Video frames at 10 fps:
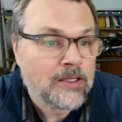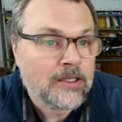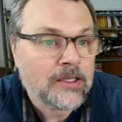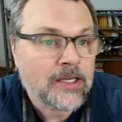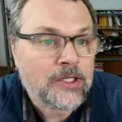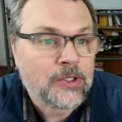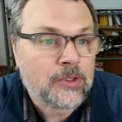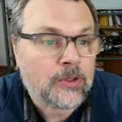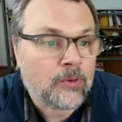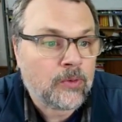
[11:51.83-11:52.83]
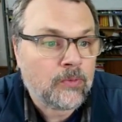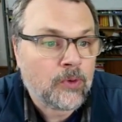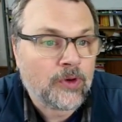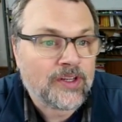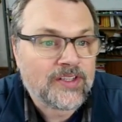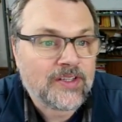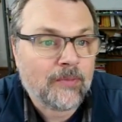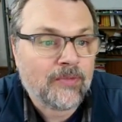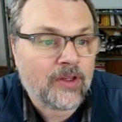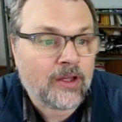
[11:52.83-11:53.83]
get you to notice
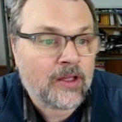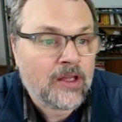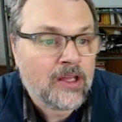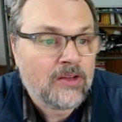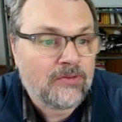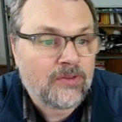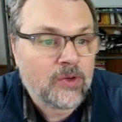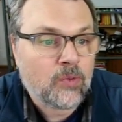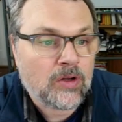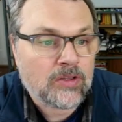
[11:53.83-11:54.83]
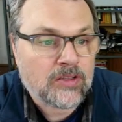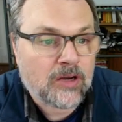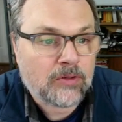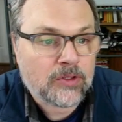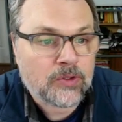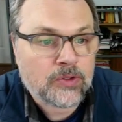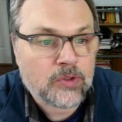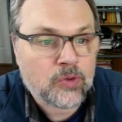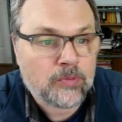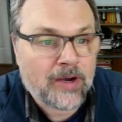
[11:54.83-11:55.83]
something. V1
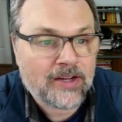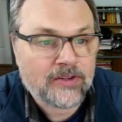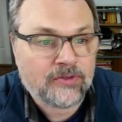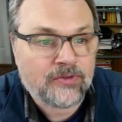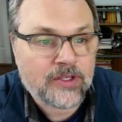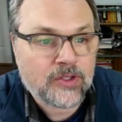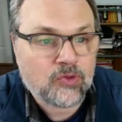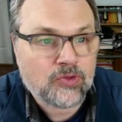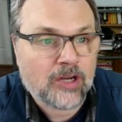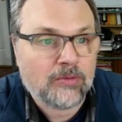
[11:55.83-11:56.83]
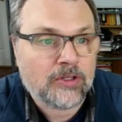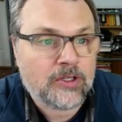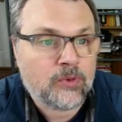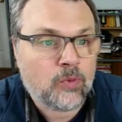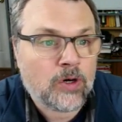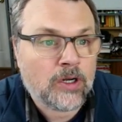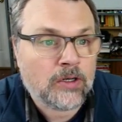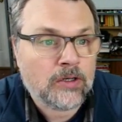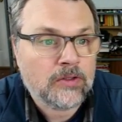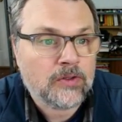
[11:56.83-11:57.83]
W2 minus V2
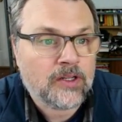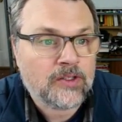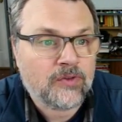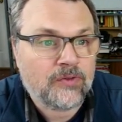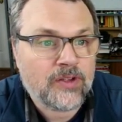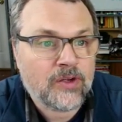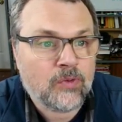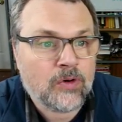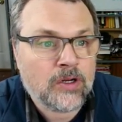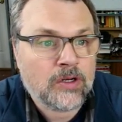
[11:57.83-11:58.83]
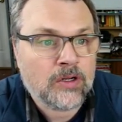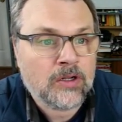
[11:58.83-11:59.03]
W1. So that's V1